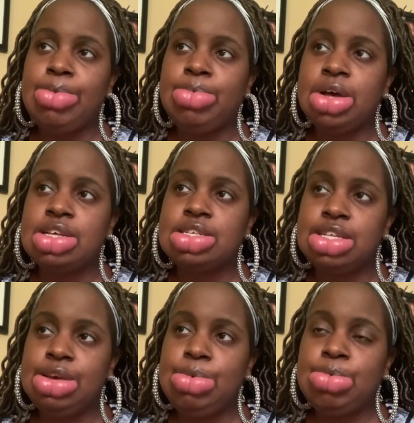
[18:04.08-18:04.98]
was
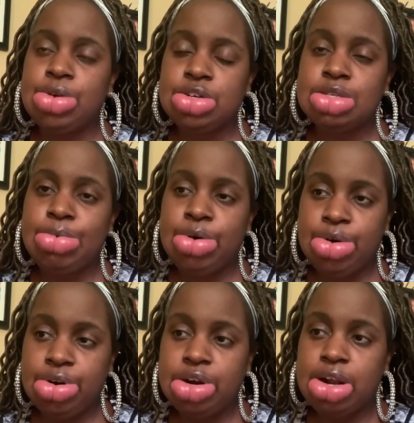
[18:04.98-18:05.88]
the worst
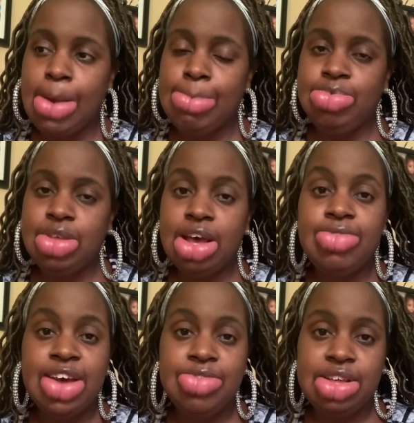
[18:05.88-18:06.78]
part
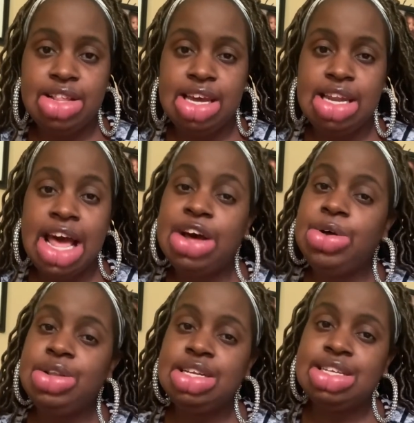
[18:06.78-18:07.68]
of everything. Not
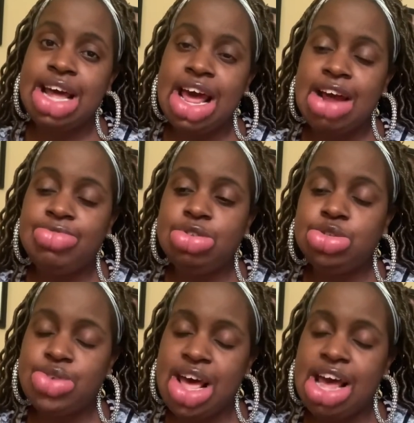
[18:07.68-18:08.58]
only do I
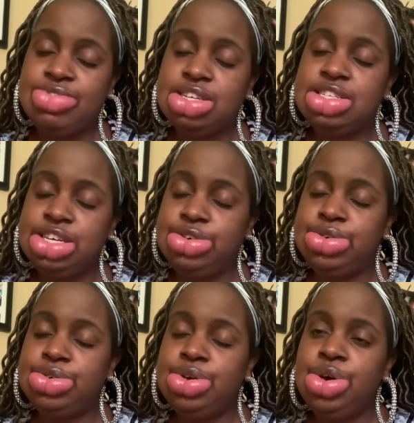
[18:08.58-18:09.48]
have to
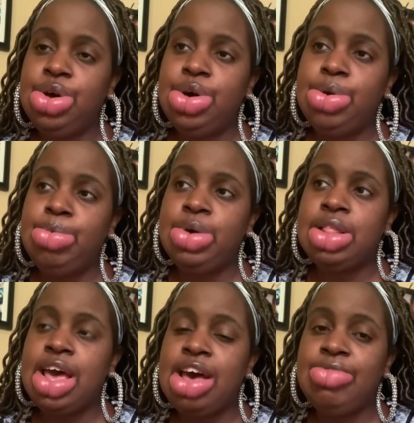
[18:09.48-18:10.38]
deal
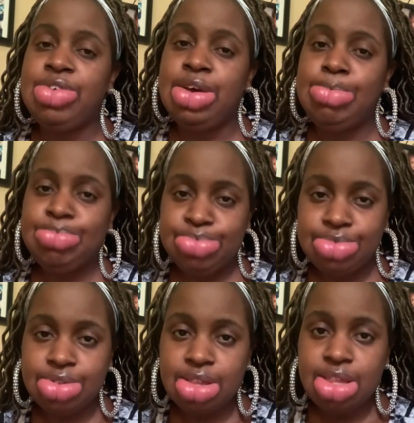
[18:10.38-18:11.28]
with having
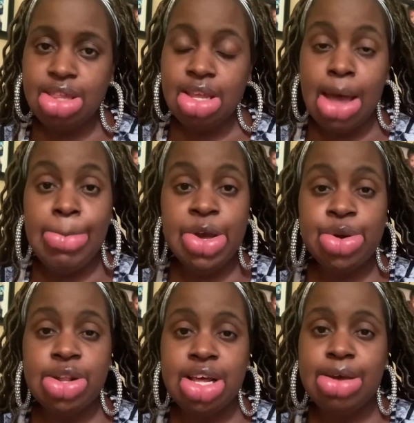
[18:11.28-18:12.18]
a
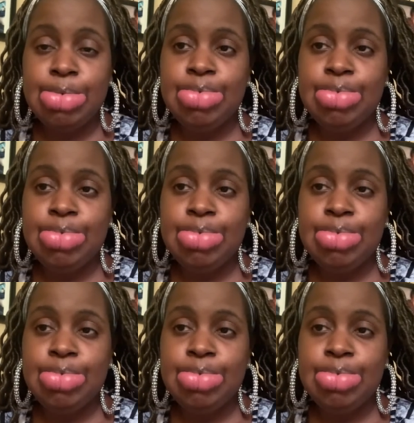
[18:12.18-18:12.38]
bigger lip,